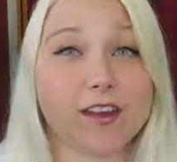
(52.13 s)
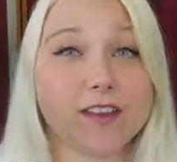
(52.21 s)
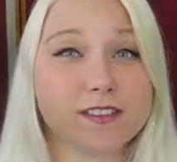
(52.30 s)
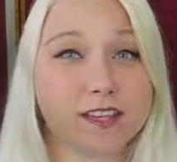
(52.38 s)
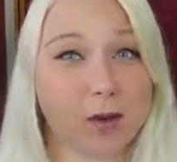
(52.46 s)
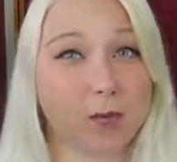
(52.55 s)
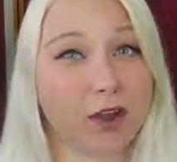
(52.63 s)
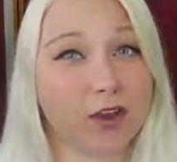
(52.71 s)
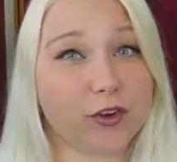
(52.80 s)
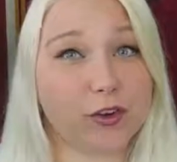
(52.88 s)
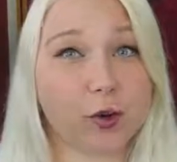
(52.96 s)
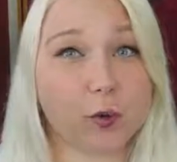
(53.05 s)
There's a couple
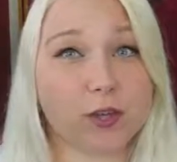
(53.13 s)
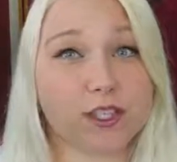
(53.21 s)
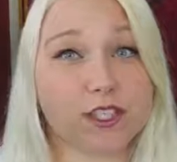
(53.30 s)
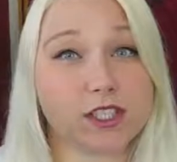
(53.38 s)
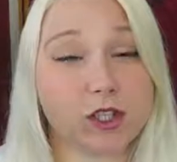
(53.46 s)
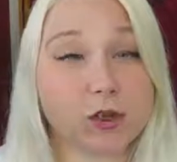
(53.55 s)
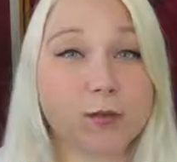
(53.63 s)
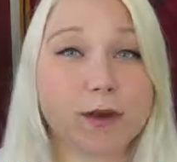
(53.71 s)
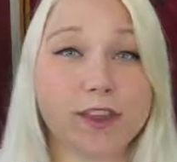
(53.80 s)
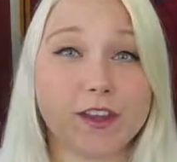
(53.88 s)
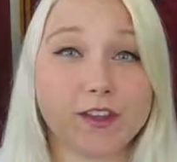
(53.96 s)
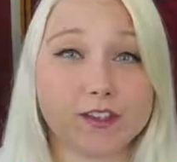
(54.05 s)
other new ones too,
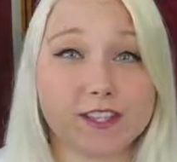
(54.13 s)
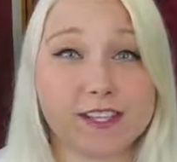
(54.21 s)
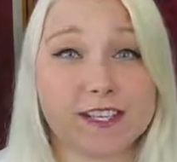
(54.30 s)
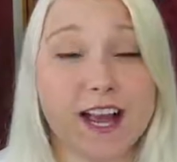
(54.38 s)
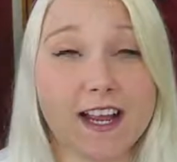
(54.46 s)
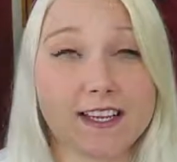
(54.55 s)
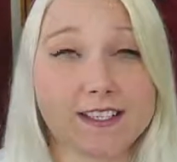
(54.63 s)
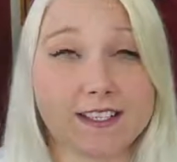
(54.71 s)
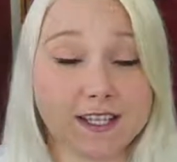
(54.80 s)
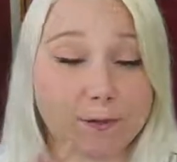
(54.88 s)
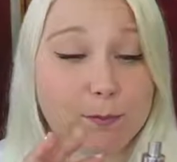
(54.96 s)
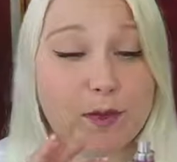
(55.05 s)
but there's this
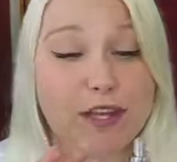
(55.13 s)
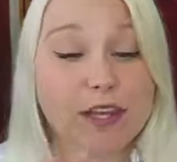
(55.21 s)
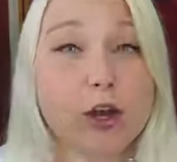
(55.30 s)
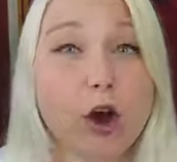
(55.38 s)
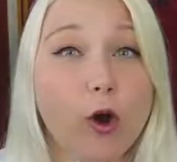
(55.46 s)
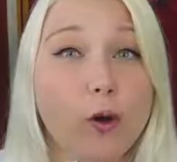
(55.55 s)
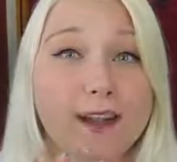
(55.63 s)
iStick Pico,